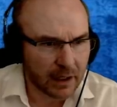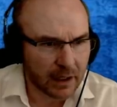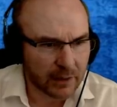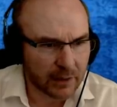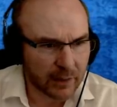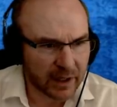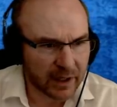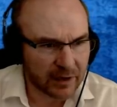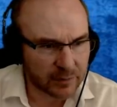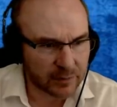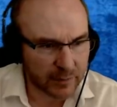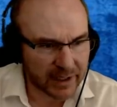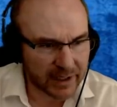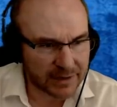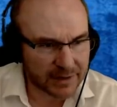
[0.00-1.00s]
Then we have
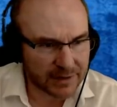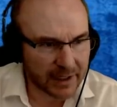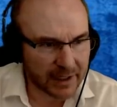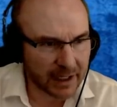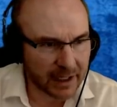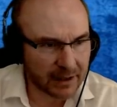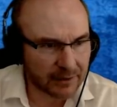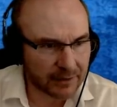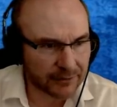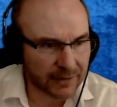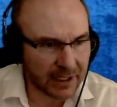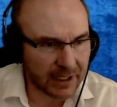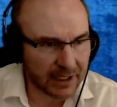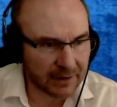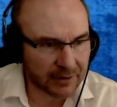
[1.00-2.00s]
mimesis again, the
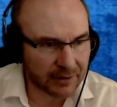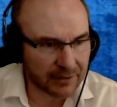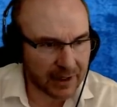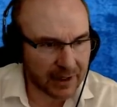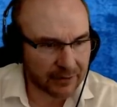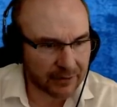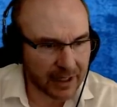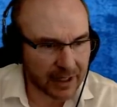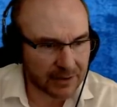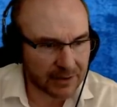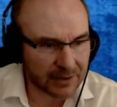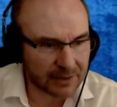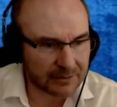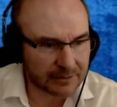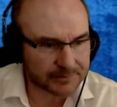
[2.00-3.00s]
feeding of the five
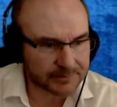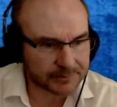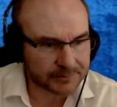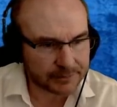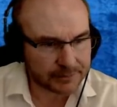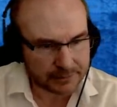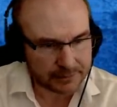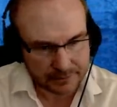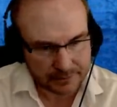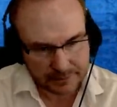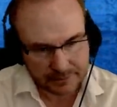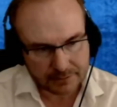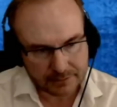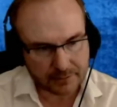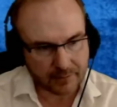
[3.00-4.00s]
thousand.
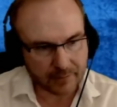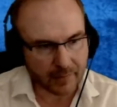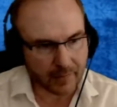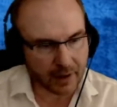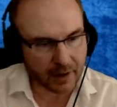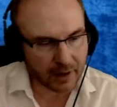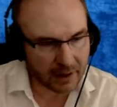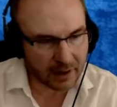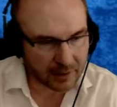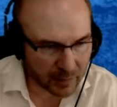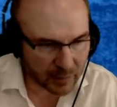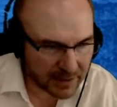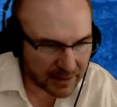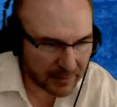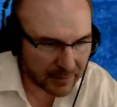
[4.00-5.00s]
Uh,
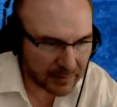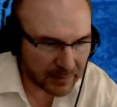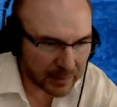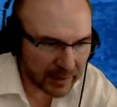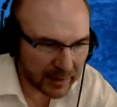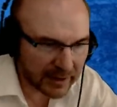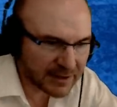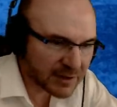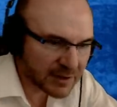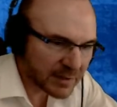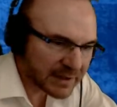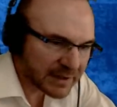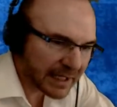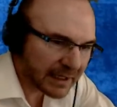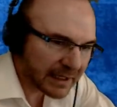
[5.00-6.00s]
mimesis
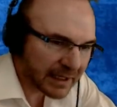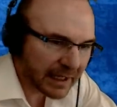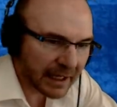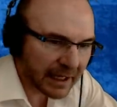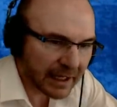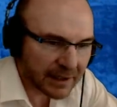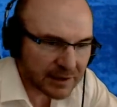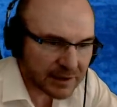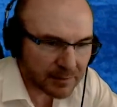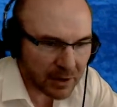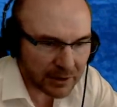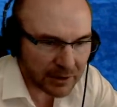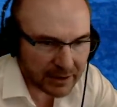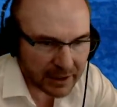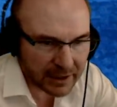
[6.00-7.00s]
with Second Kings,
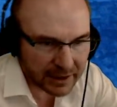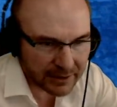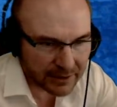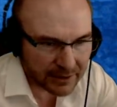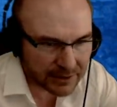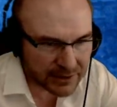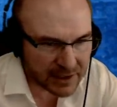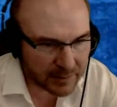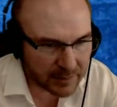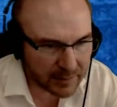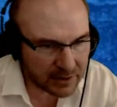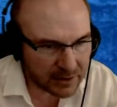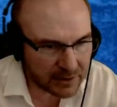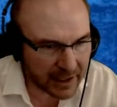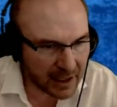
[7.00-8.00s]
Mark Goodacre,
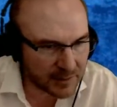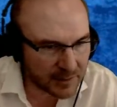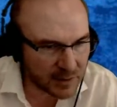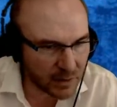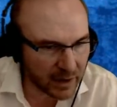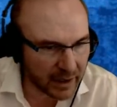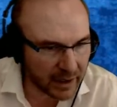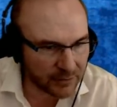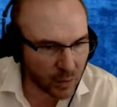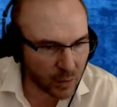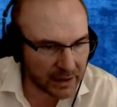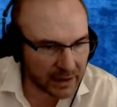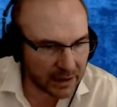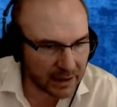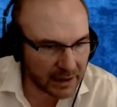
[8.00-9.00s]
Jezebel, Ahab's wife,
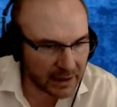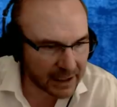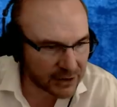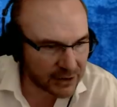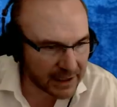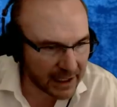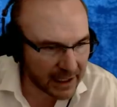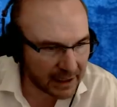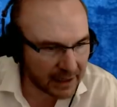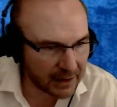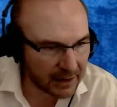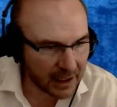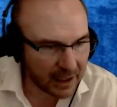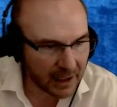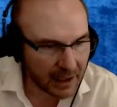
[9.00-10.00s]
wanted Elijah dead.
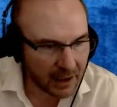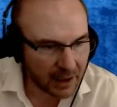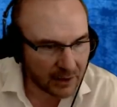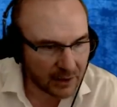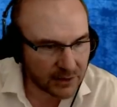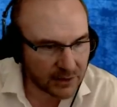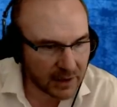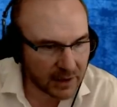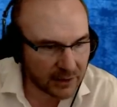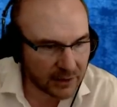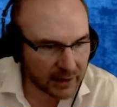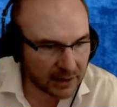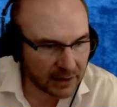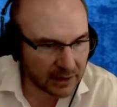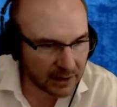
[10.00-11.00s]
Also
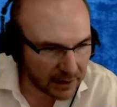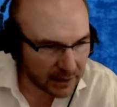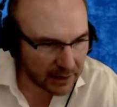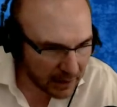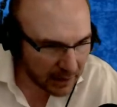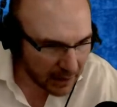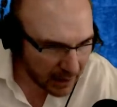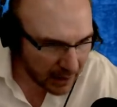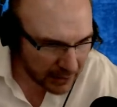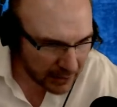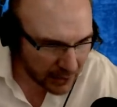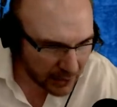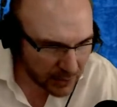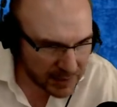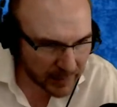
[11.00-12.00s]
Gundry uh,
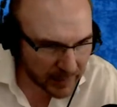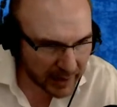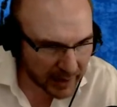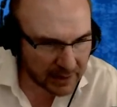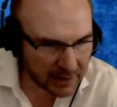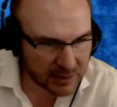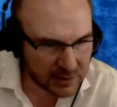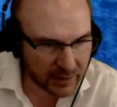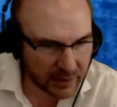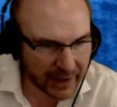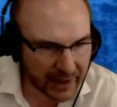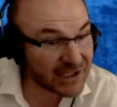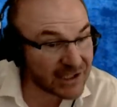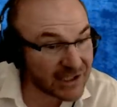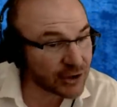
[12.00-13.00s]
notes parallels with
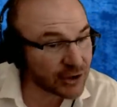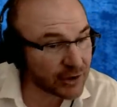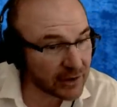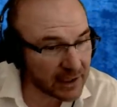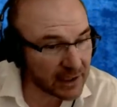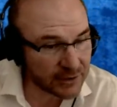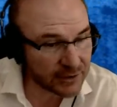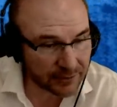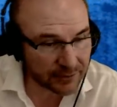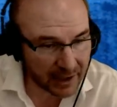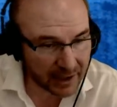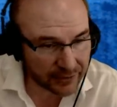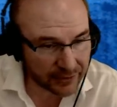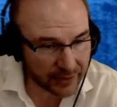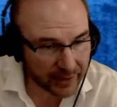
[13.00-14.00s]
Esther, Esther
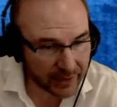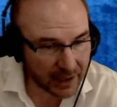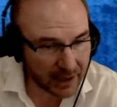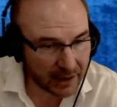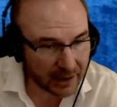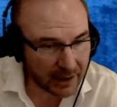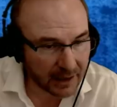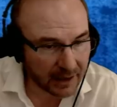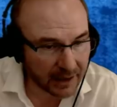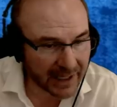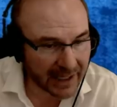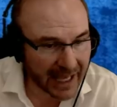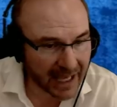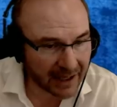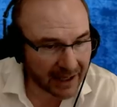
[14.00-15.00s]
five three, even
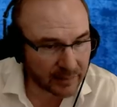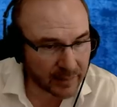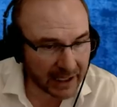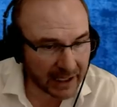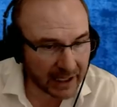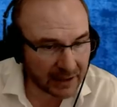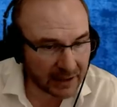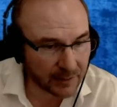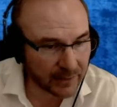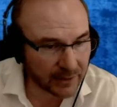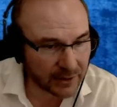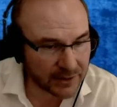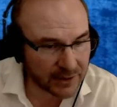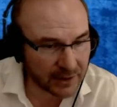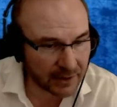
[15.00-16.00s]
half of my kingdom.
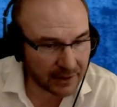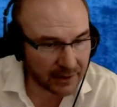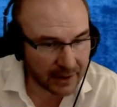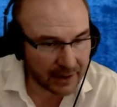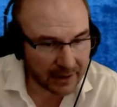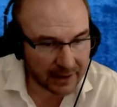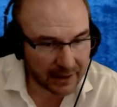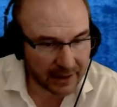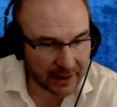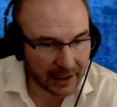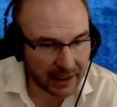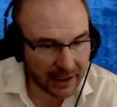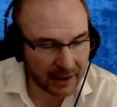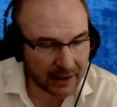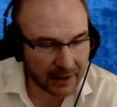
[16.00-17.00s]
There's a
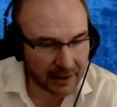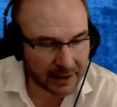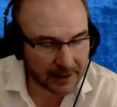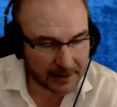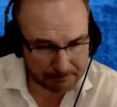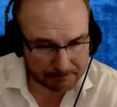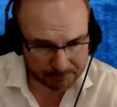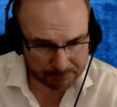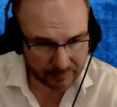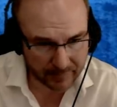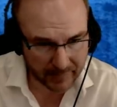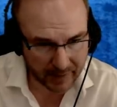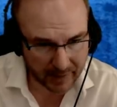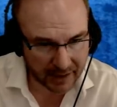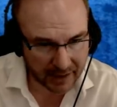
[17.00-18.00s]
key, um,
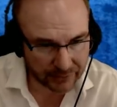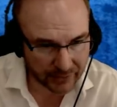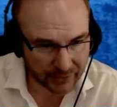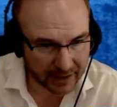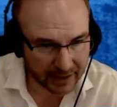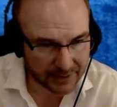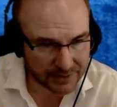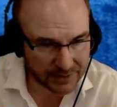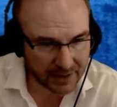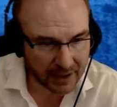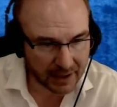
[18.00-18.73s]
key phrase.